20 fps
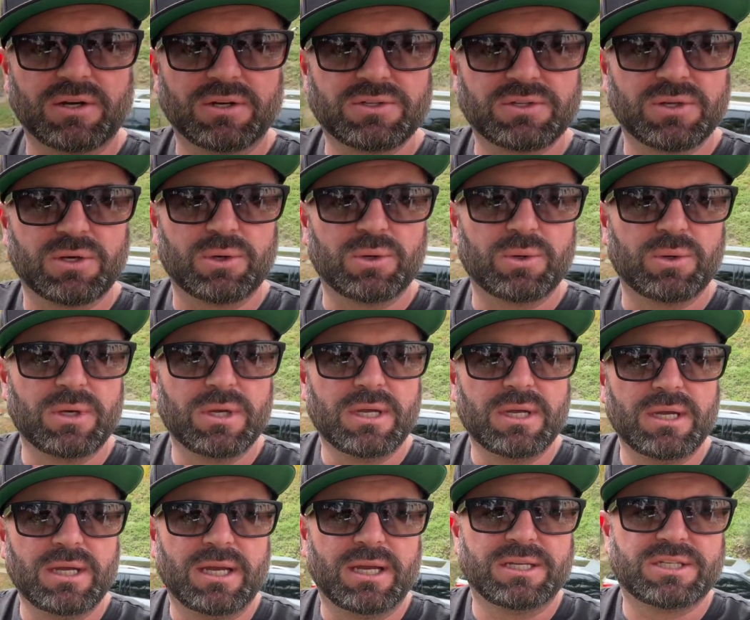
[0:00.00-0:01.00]
So
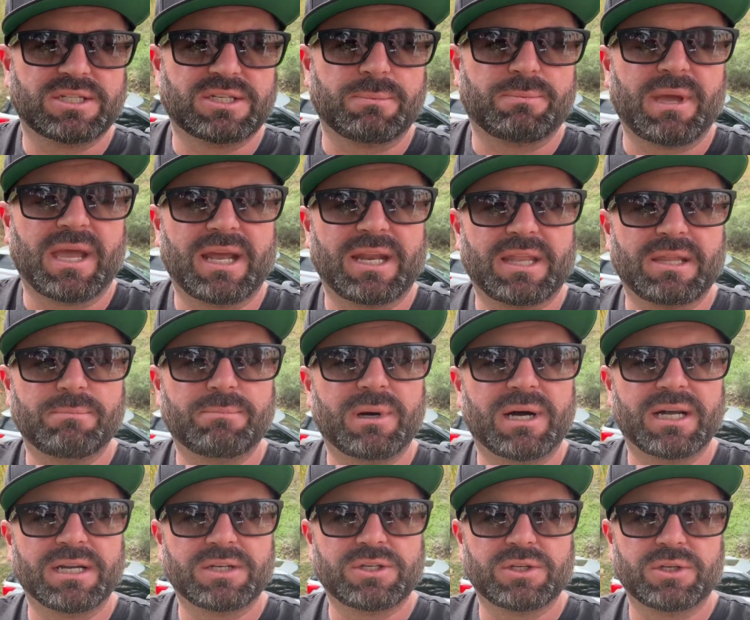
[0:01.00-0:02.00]
it's just a pain in the
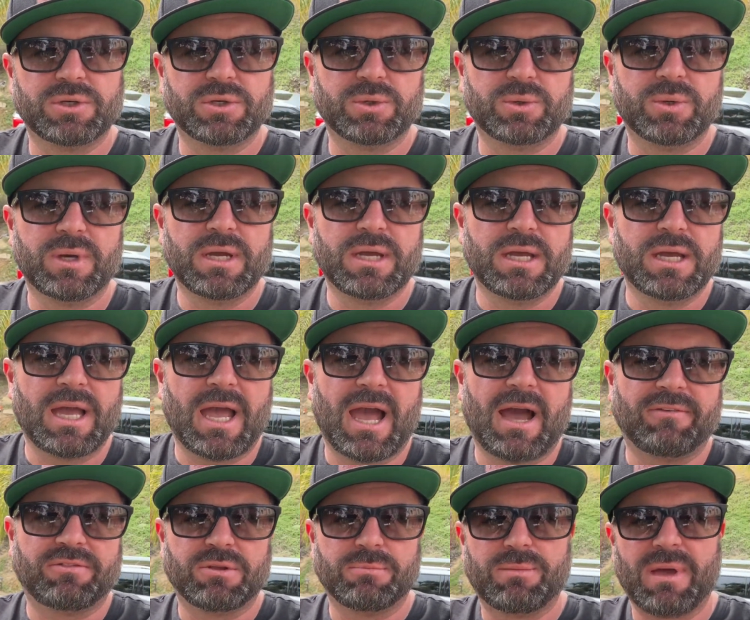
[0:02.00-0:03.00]
butt to
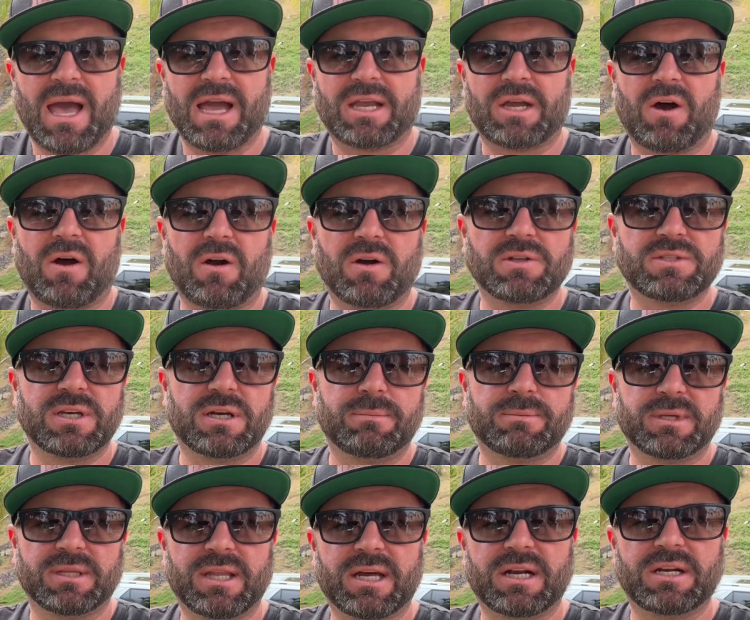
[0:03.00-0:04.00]
have to back cars up
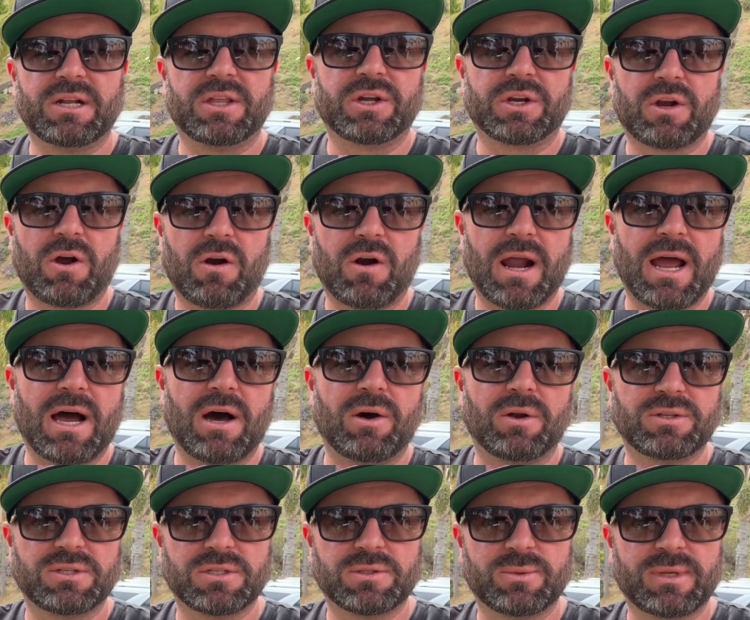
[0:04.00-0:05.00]
to let another car out
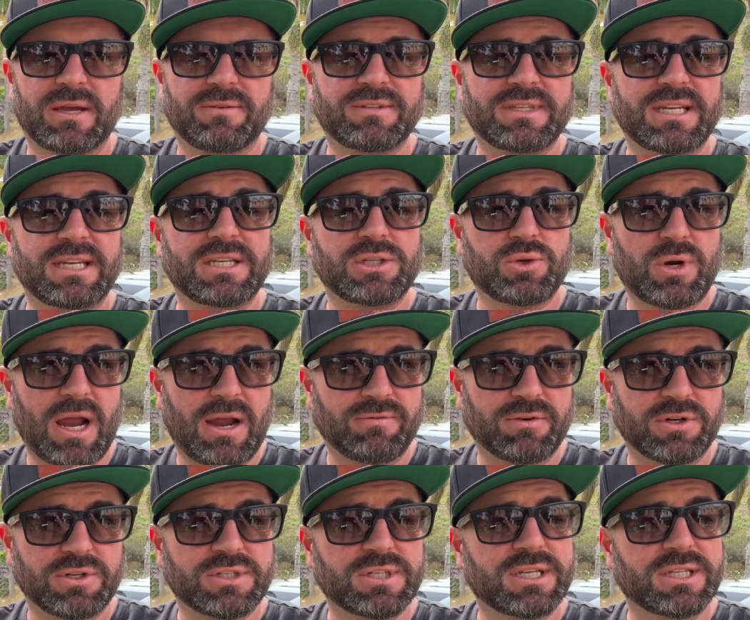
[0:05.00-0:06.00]
since we have team
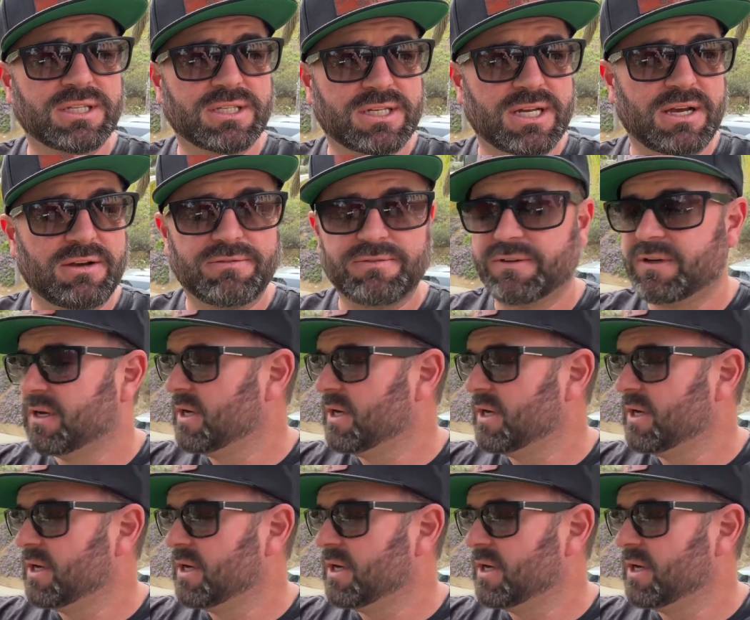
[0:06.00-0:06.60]
drivers and stuff.